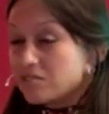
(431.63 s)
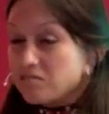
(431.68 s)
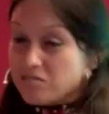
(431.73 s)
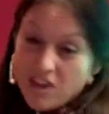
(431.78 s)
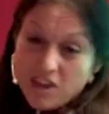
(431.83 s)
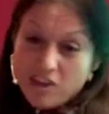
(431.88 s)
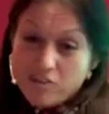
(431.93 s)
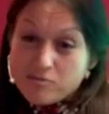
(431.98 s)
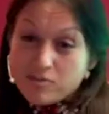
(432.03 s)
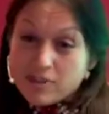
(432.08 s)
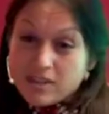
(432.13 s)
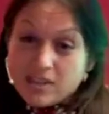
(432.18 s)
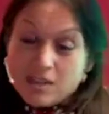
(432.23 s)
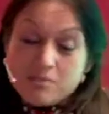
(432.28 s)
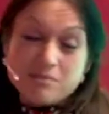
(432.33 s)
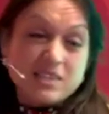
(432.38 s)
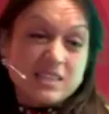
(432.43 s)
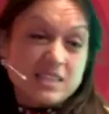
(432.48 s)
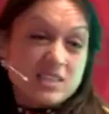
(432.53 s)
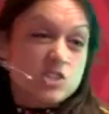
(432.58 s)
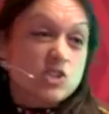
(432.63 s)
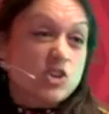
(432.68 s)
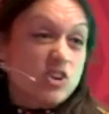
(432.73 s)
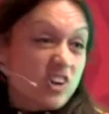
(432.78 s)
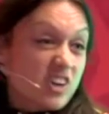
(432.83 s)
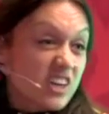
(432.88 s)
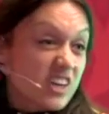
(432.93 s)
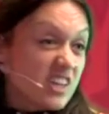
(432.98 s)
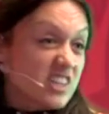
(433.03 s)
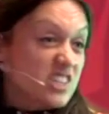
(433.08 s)
5 minutes. I mean, in
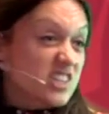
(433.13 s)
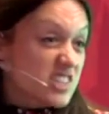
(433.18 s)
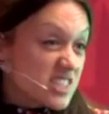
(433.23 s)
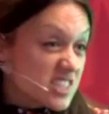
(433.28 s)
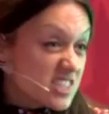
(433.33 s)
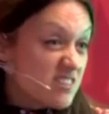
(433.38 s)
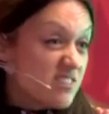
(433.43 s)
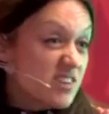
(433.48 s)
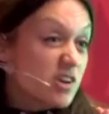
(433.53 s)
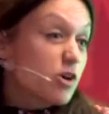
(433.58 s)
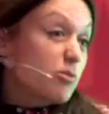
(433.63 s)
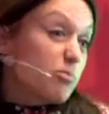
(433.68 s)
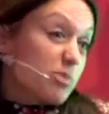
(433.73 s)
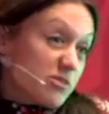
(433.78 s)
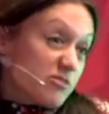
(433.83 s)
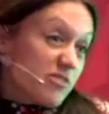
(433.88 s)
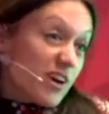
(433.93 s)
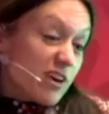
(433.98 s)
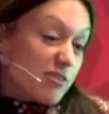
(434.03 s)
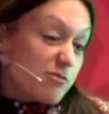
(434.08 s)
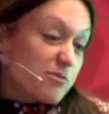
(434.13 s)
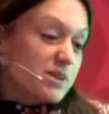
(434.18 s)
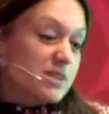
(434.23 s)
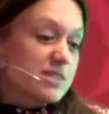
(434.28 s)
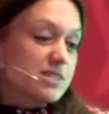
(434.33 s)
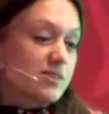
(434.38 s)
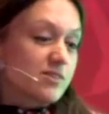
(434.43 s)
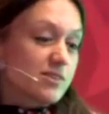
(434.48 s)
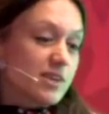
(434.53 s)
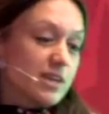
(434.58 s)
Turkish, it's difficult, but 5
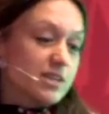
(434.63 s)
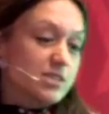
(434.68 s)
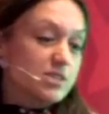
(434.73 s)
minutes, okay.